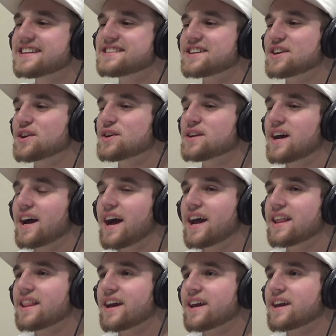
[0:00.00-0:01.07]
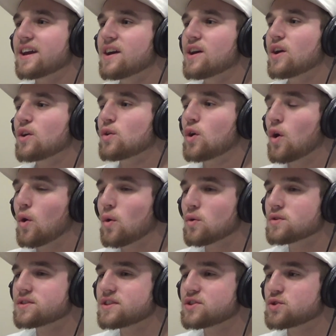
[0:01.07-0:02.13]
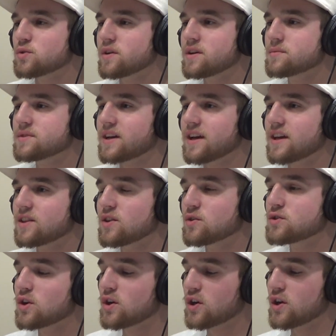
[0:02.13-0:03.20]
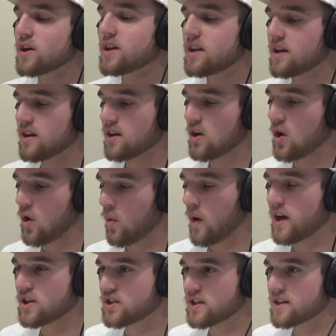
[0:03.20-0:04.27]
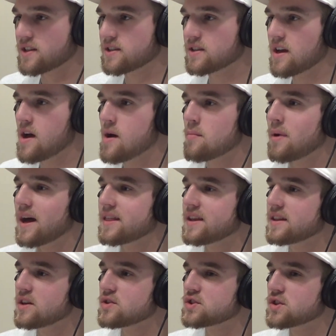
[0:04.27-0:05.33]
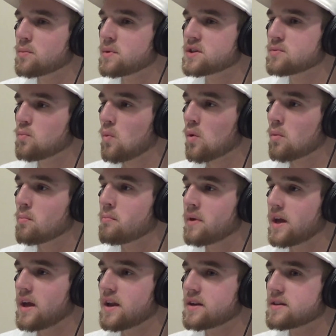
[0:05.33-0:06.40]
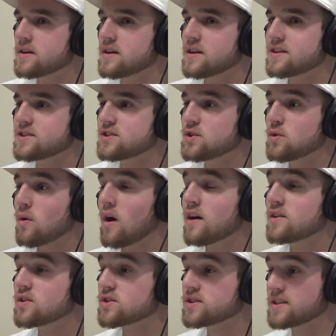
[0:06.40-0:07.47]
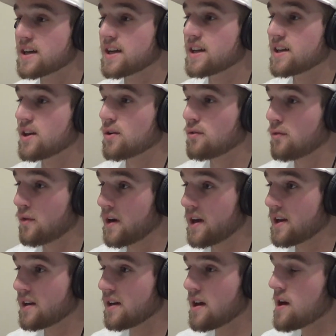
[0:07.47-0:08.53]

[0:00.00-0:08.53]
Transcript: Like, I think that's a good, I like goals and dreams. Like, those are good questions, but I think there's so much more meat to understanding your